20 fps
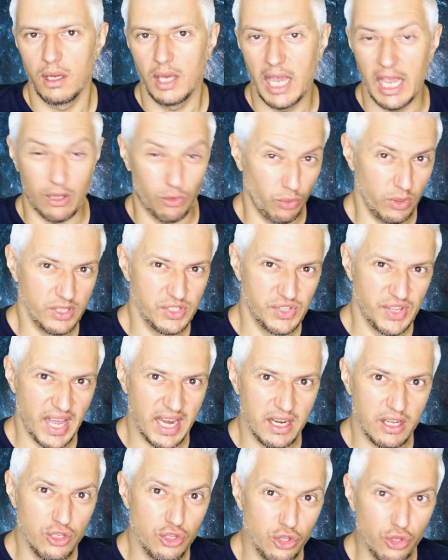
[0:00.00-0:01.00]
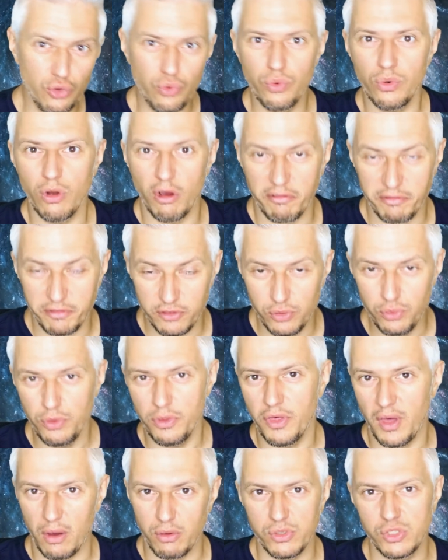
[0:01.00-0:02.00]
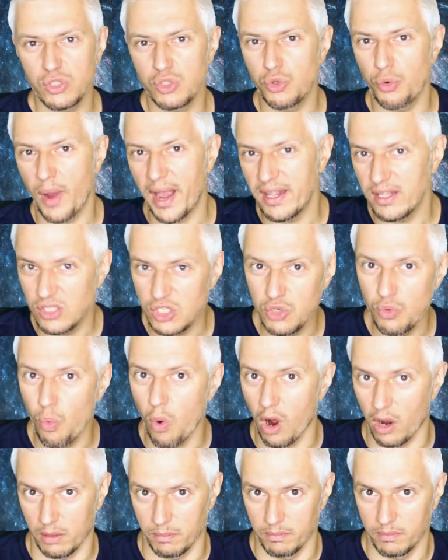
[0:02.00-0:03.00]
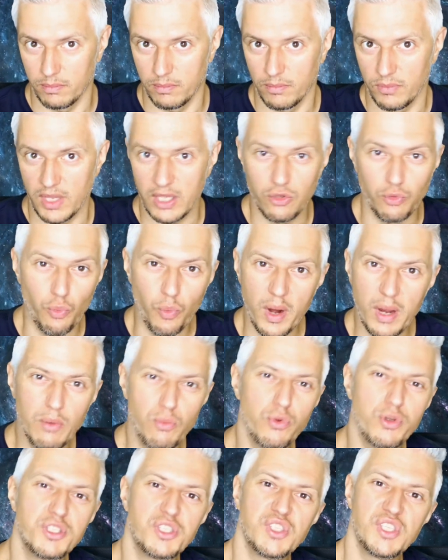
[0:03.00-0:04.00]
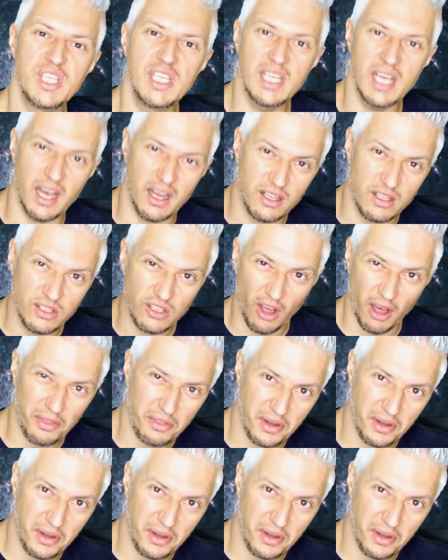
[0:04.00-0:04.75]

It was then in June of 2021 that we would see another